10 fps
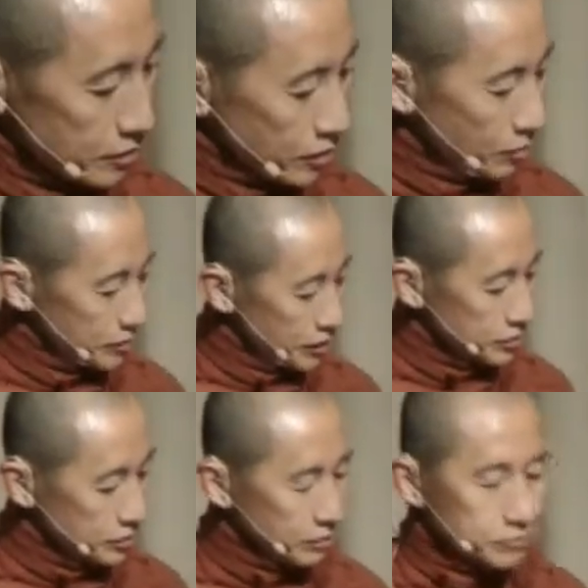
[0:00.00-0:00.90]
The
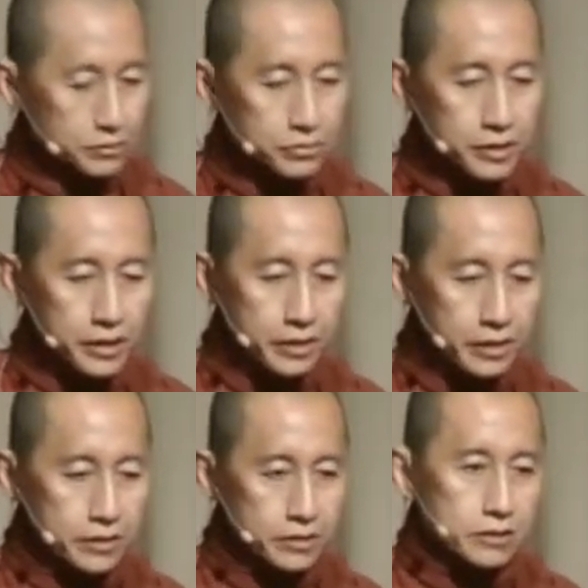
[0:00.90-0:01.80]
combination of the three
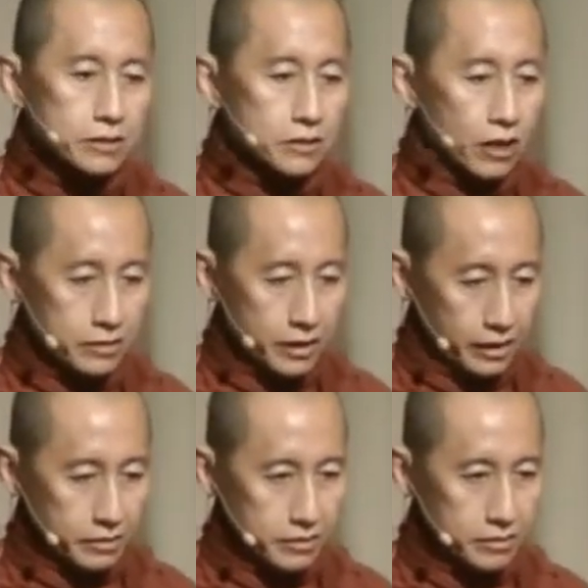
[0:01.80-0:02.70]
is
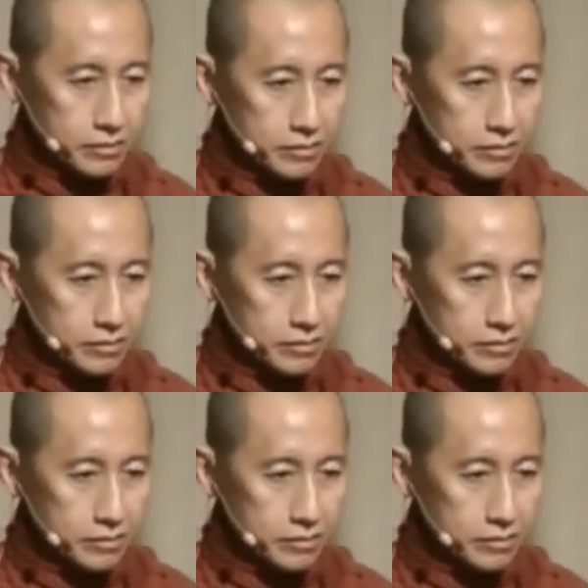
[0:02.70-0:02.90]
contact.